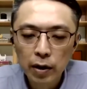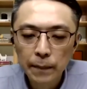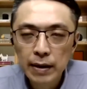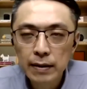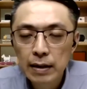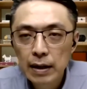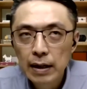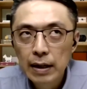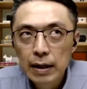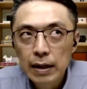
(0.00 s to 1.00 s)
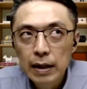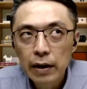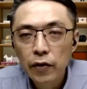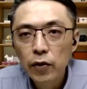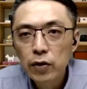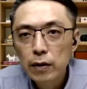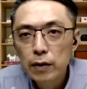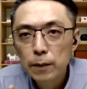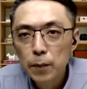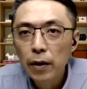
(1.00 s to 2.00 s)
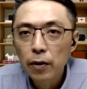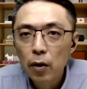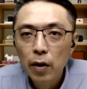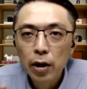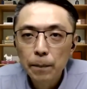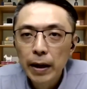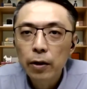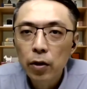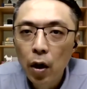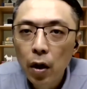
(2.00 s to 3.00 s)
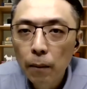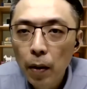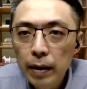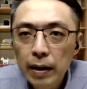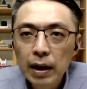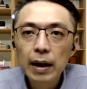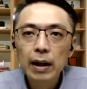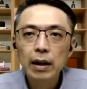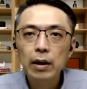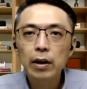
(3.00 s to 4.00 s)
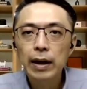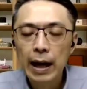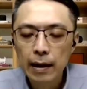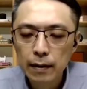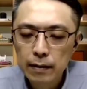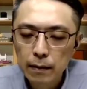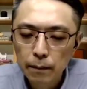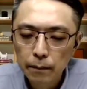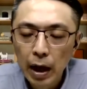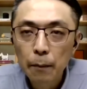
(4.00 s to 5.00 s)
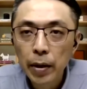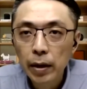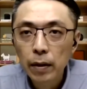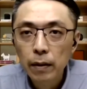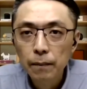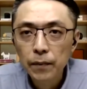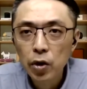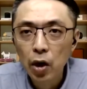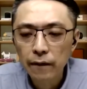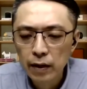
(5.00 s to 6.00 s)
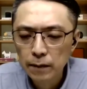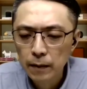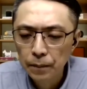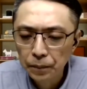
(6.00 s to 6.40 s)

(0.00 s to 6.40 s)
That means if you spot the wrong one, you pick the wrong property, it can make or break your investment,